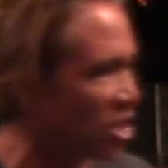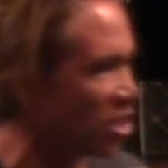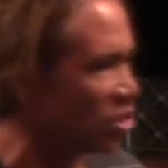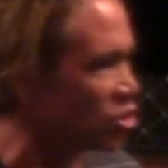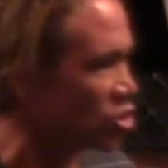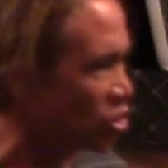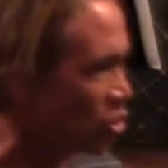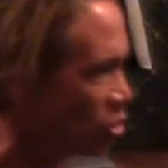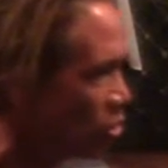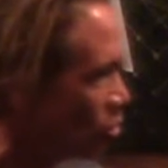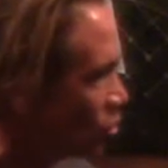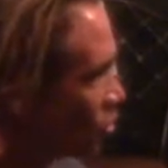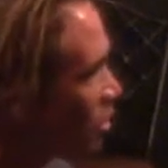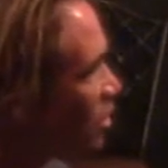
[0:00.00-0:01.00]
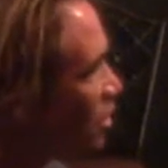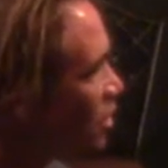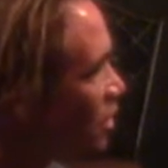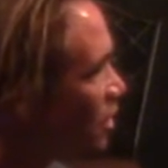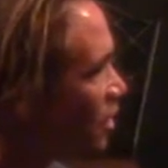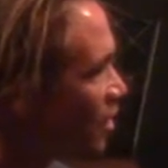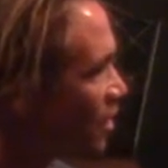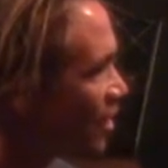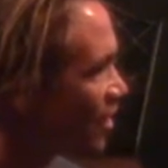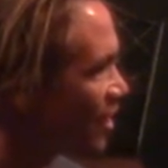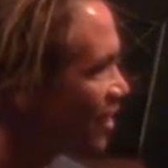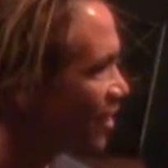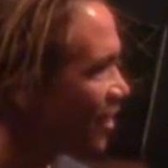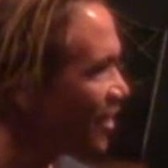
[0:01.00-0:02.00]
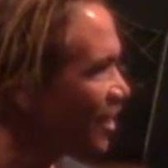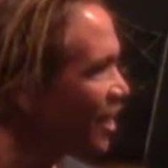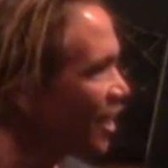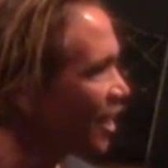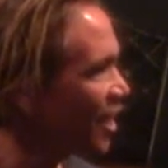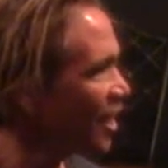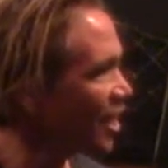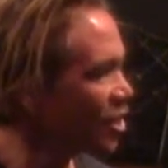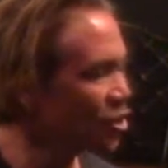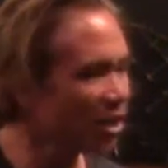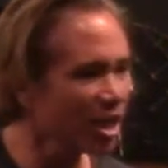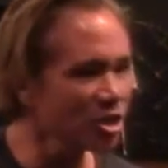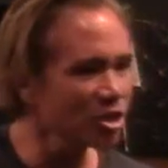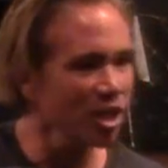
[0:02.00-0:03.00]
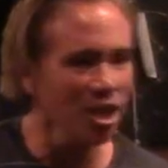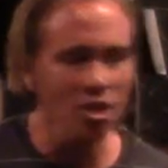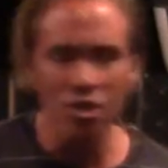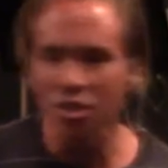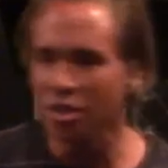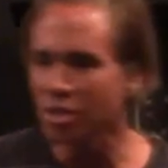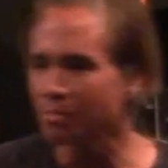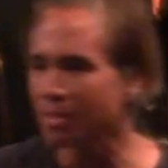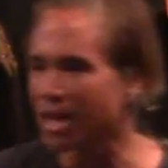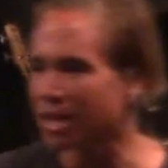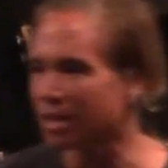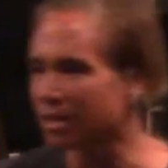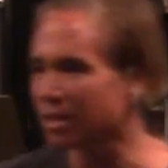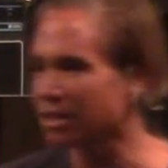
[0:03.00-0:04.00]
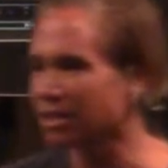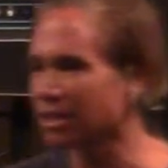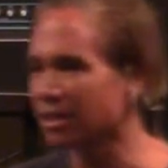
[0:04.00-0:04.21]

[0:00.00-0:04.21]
is you. Amen. That's right. That's right. Your education doesn't matter.